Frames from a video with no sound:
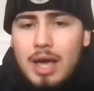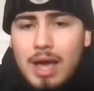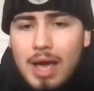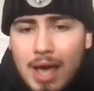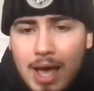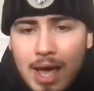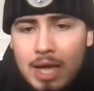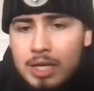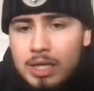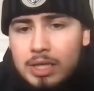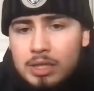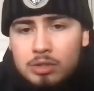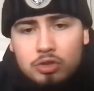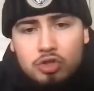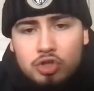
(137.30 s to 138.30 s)
any
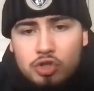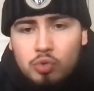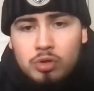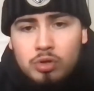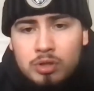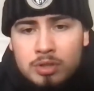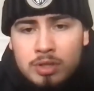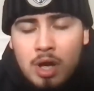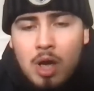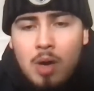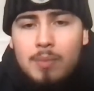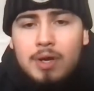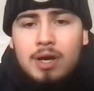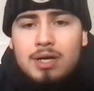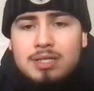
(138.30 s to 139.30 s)
shooters
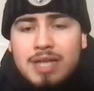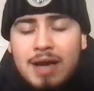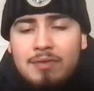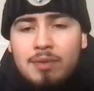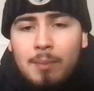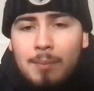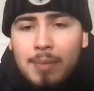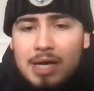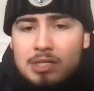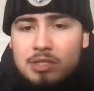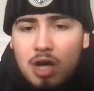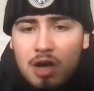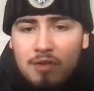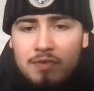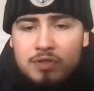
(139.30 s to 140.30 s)
because they have the best
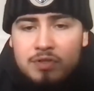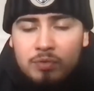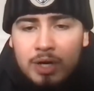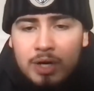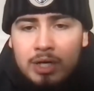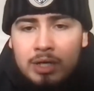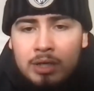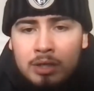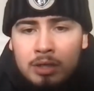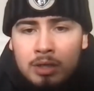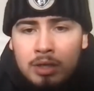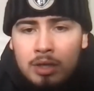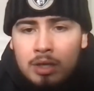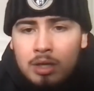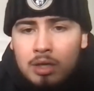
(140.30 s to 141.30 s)
offensive rating
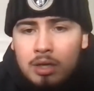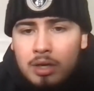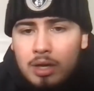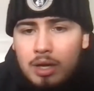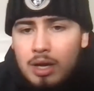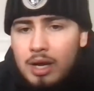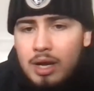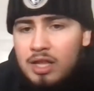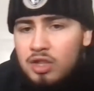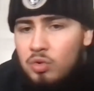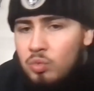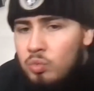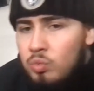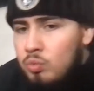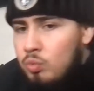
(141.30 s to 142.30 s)
and the
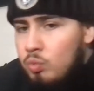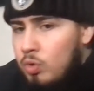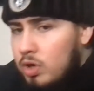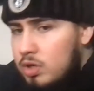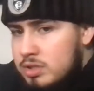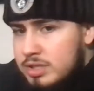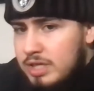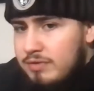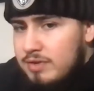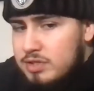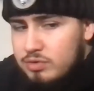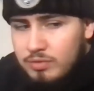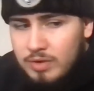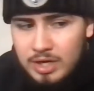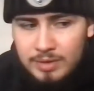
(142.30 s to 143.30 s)
worst defensive
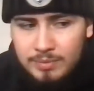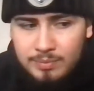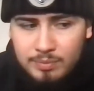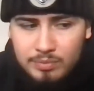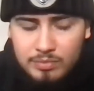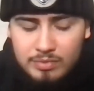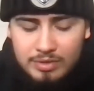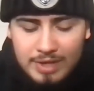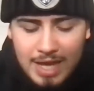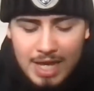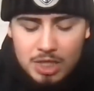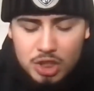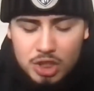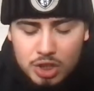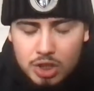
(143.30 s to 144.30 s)
rating. That
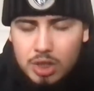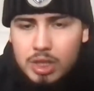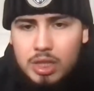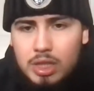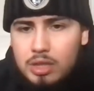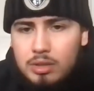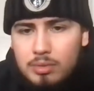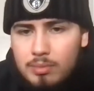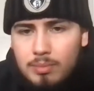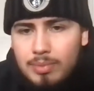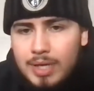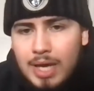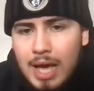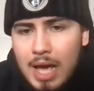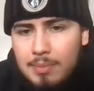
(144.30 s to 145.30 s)
shouldn't be
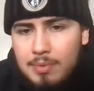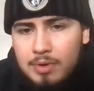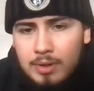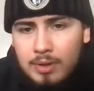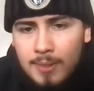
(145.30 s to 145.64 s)
happening.